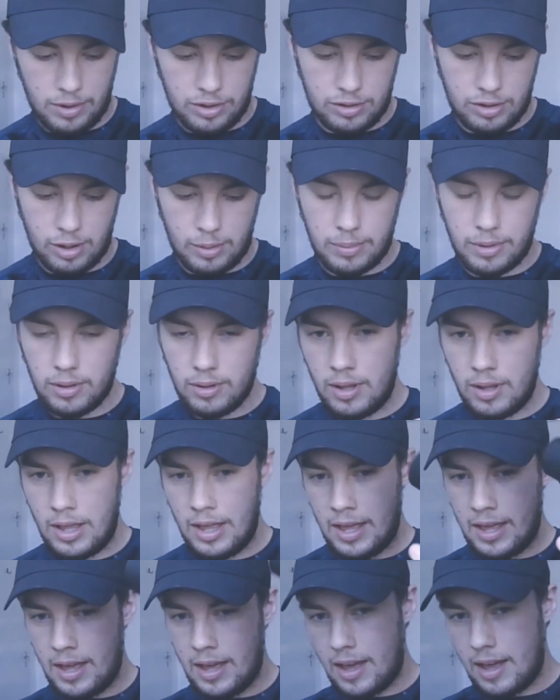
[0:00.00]
Tubbel
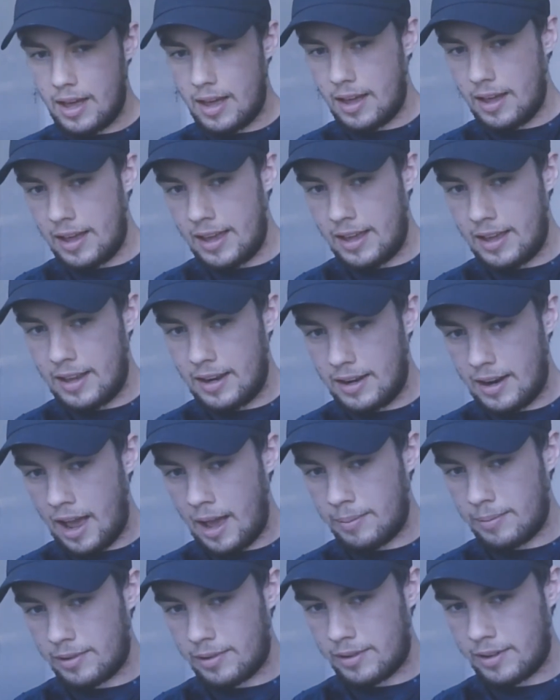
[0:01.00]
in
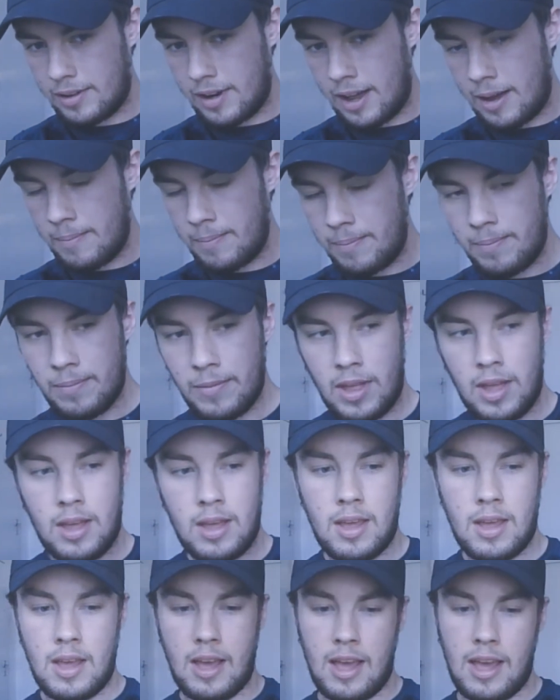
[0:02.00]
Amsterdam,
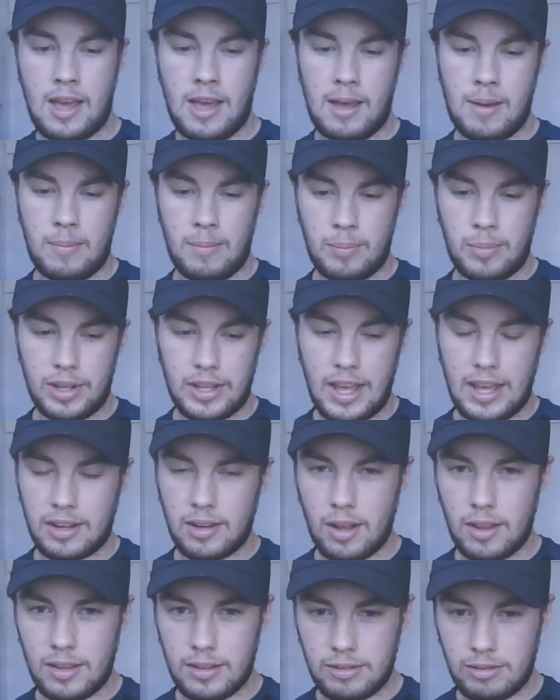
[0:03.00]
but yeah, I
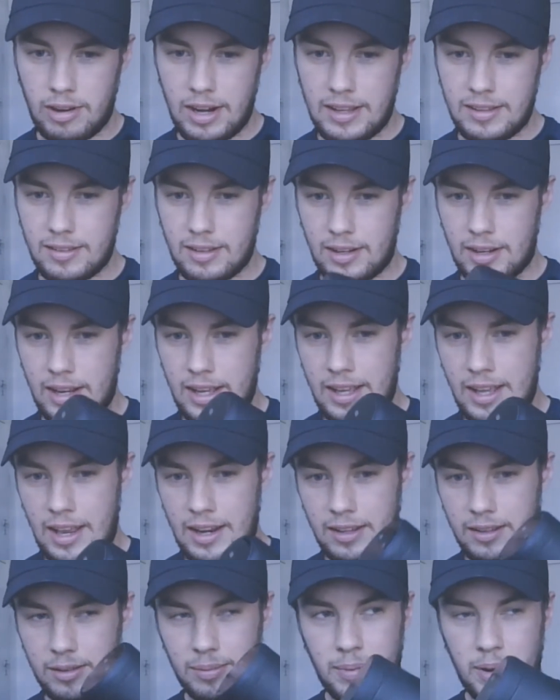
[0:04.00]
got this recently
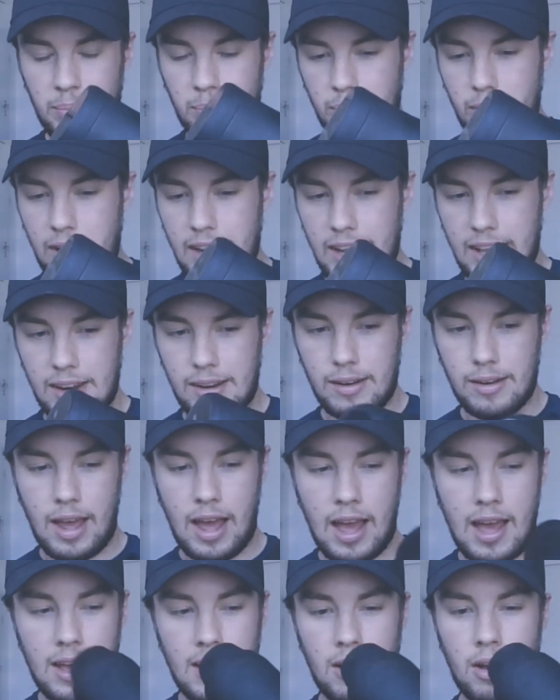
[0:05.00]
and it's been brilliant.
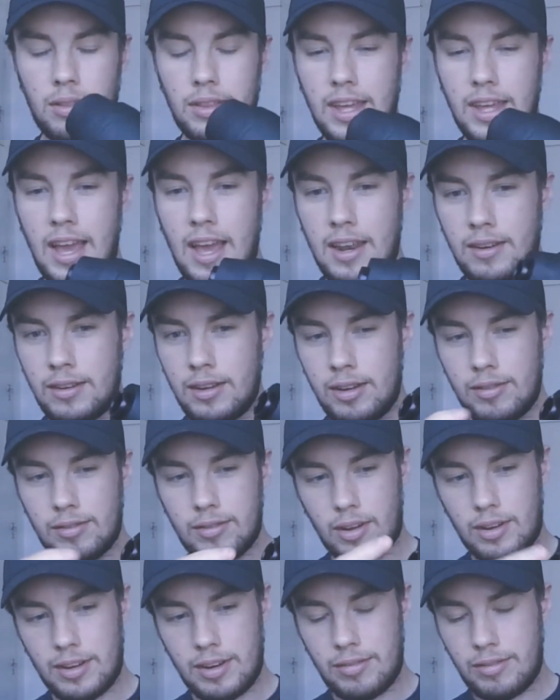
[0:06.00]
On the end, you've
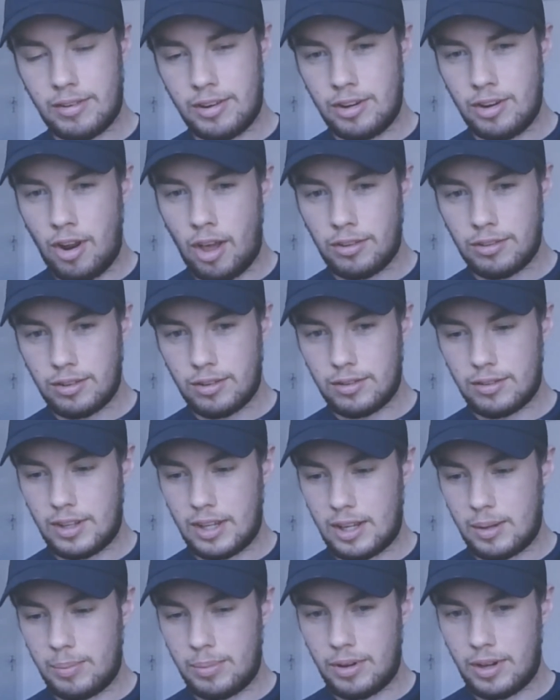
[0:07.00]
got different nozzles that
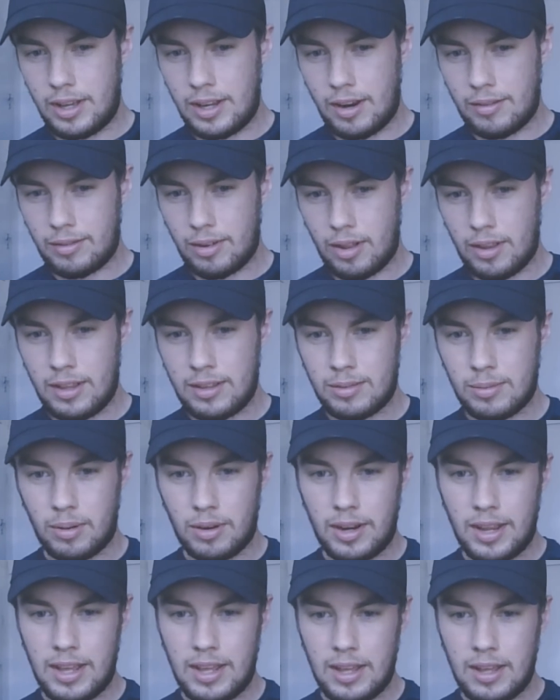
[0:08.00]
you can put in. I've got this
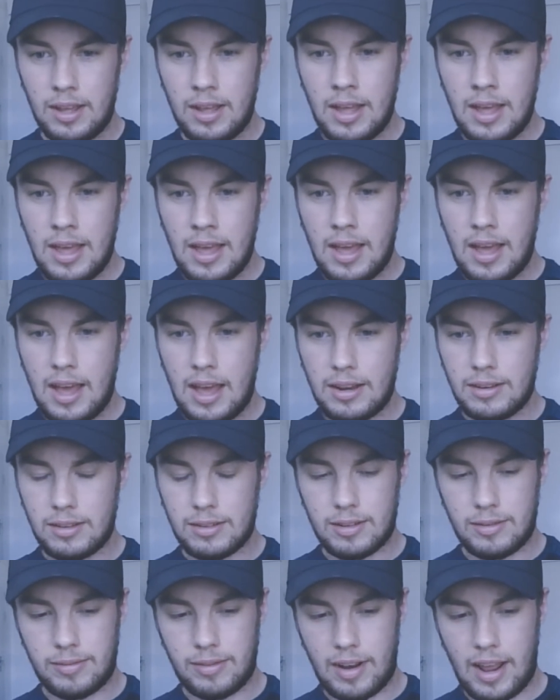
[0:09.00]
one here,
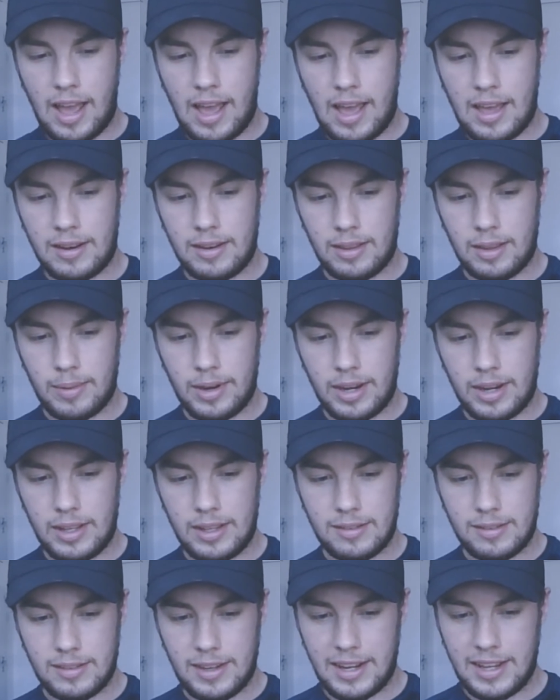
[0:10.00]
just a flat head at the minute.
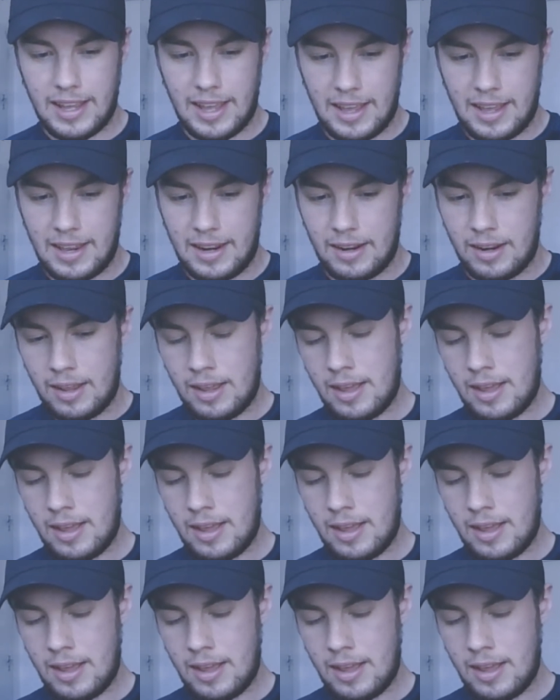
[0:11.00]
You stick it in,